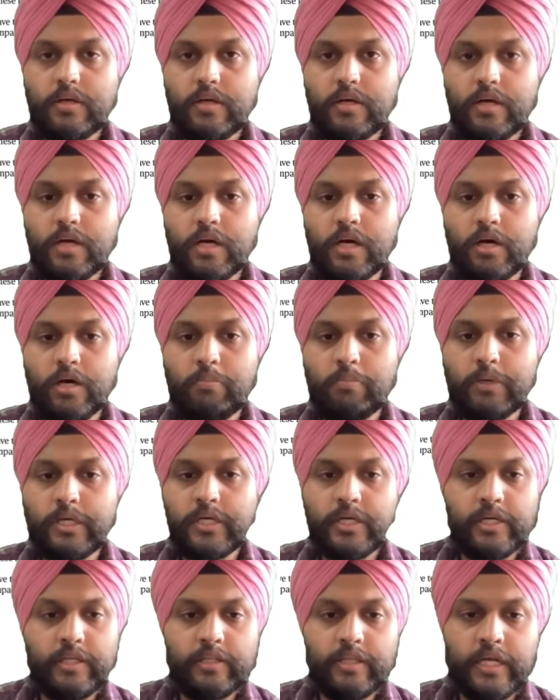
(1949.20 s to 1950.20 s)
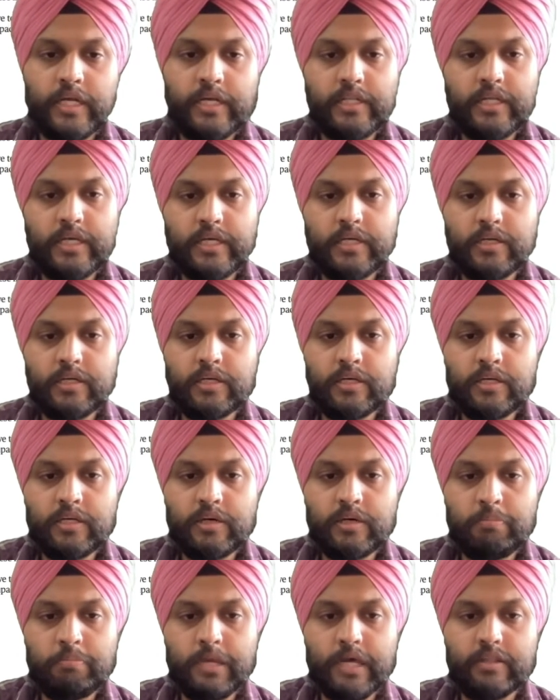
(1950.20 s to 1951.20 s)
but it is said that
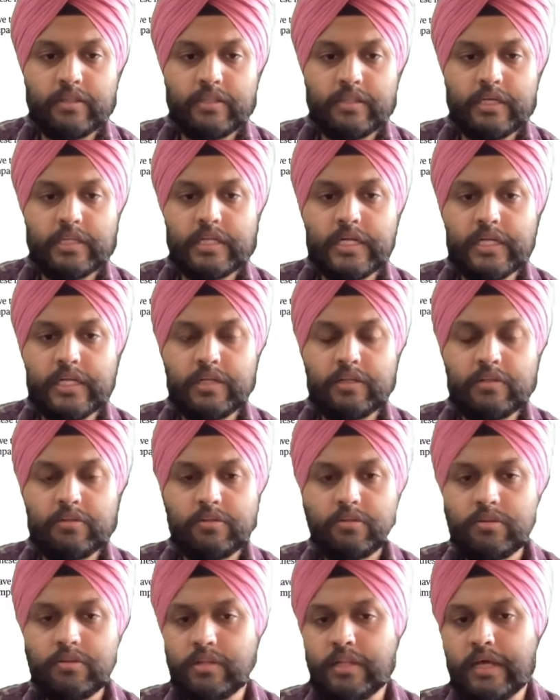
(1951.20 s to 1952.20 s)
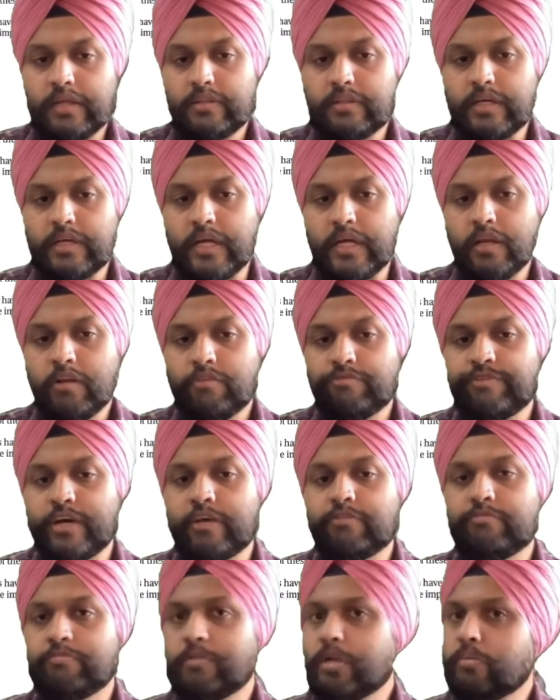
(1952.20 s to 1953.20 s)
plastic that is less than
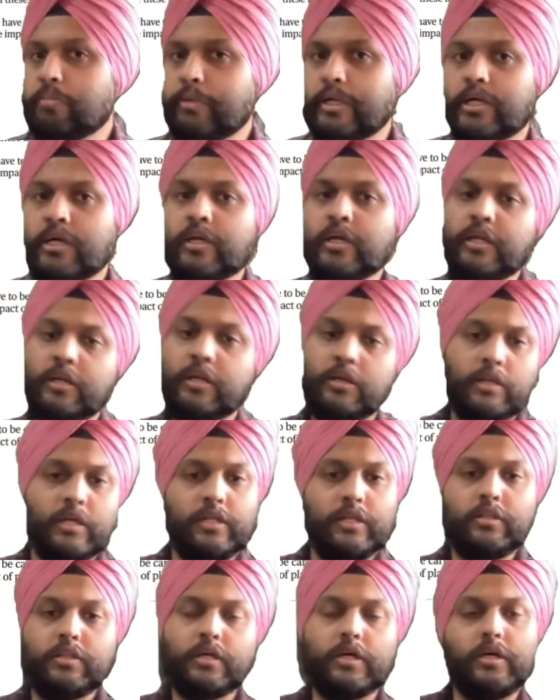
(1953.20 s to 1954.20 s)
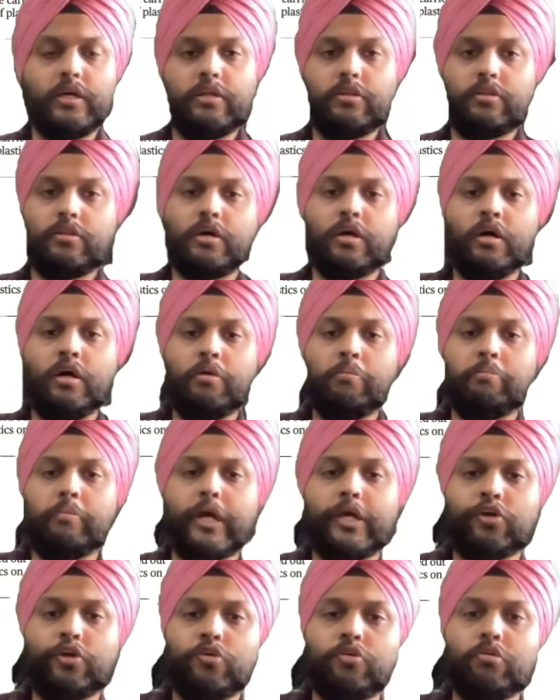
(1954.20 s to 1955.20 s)
5 millimeter in length is a
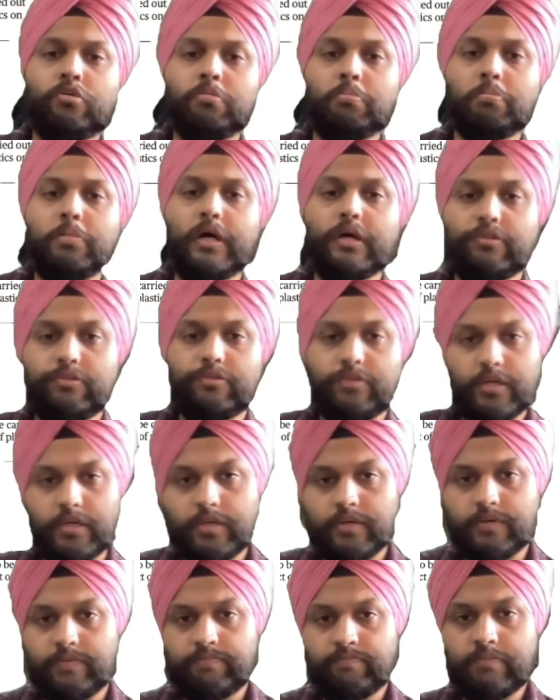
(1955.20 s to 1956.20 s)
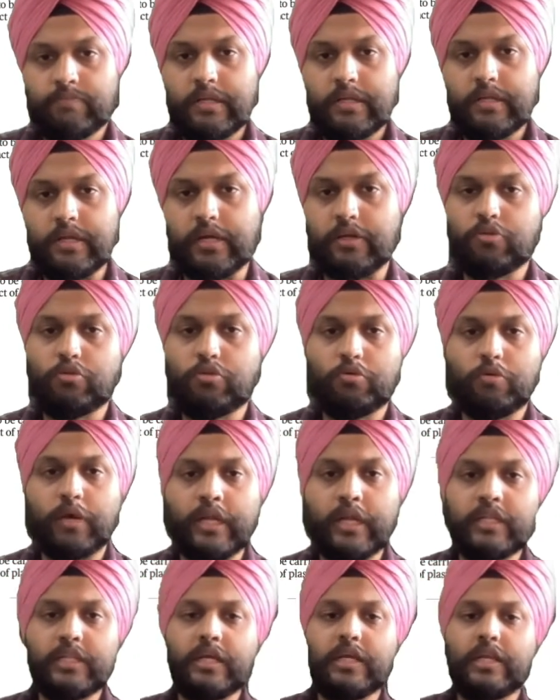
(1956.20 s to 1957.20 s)
microplastic, right? So
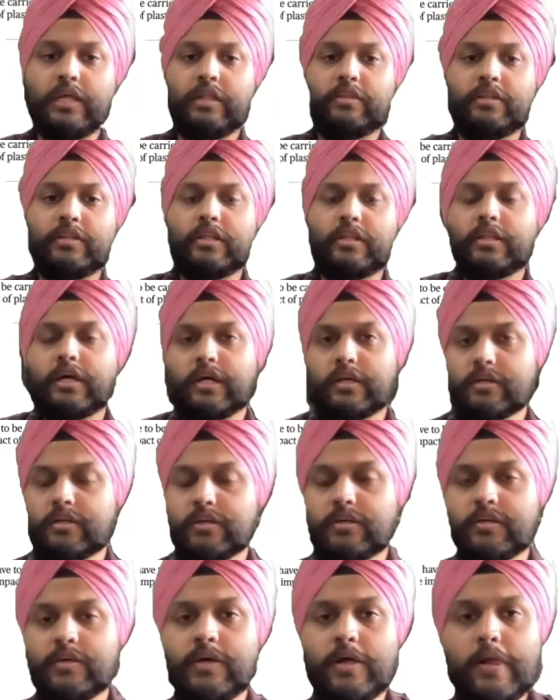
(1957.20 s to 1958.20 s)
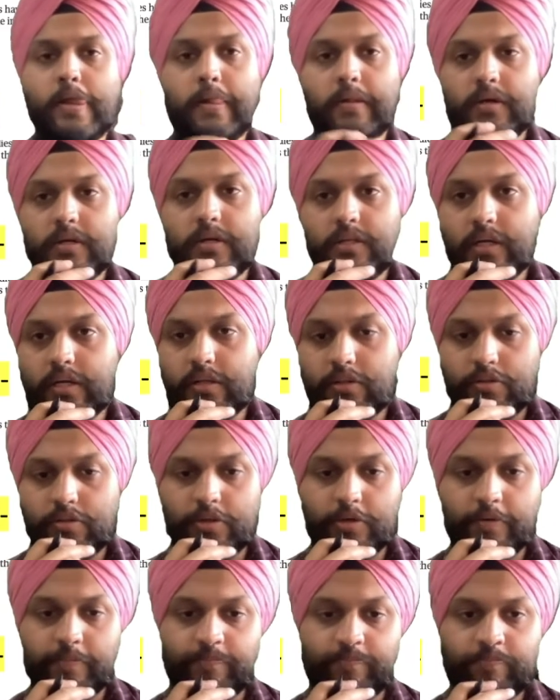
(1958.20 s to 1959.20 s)
anything less than that is
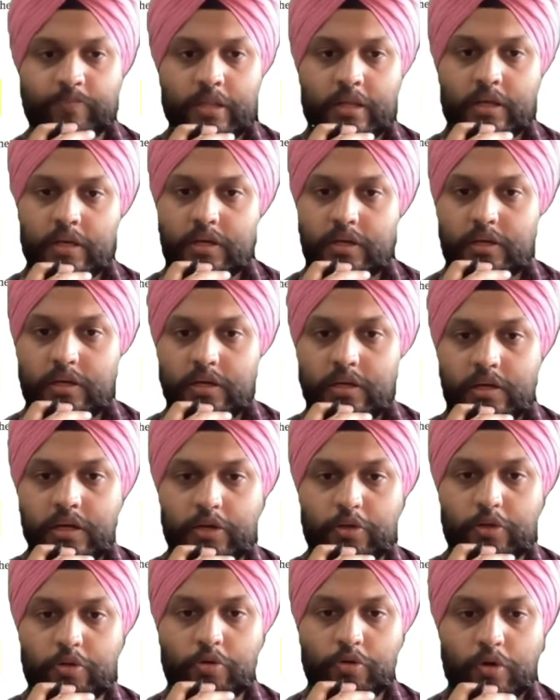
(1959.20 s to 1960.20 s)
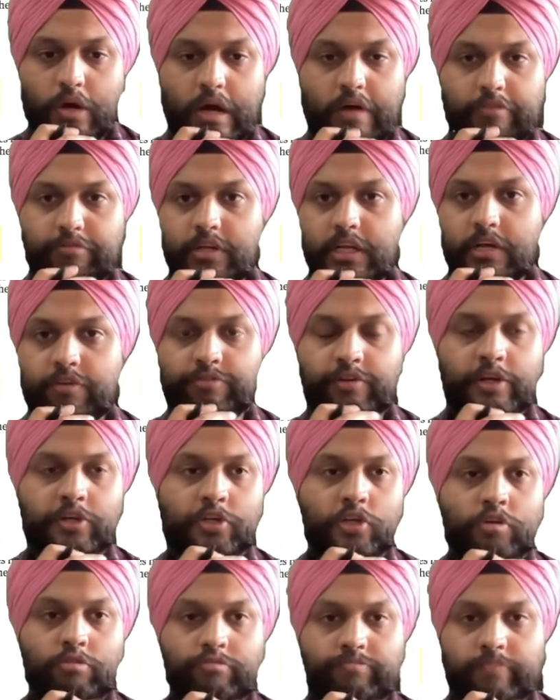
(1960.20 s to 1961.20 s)
there, right? So you have the
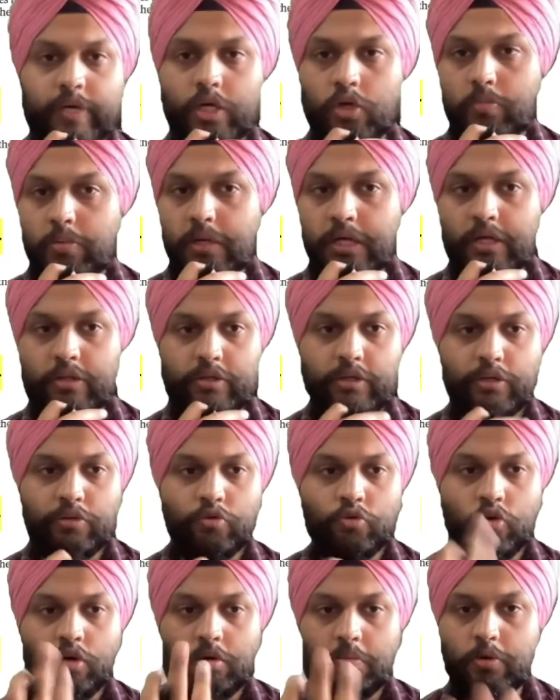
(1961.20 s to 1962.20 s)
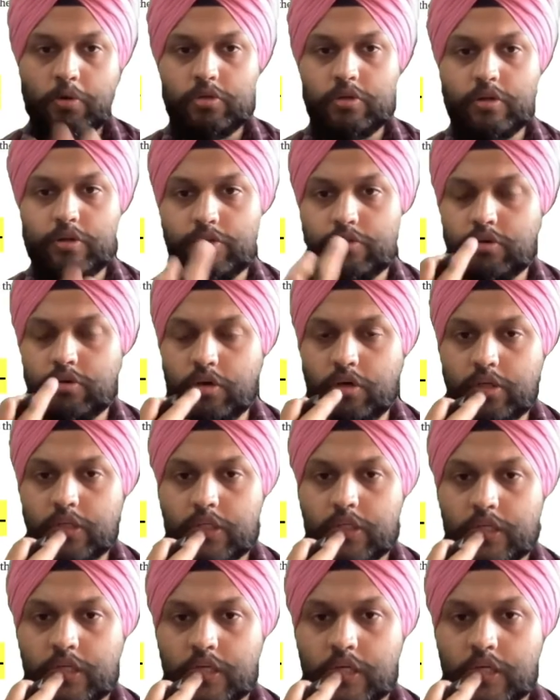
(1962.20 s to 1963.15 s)
definition of microplastics, you know about the research,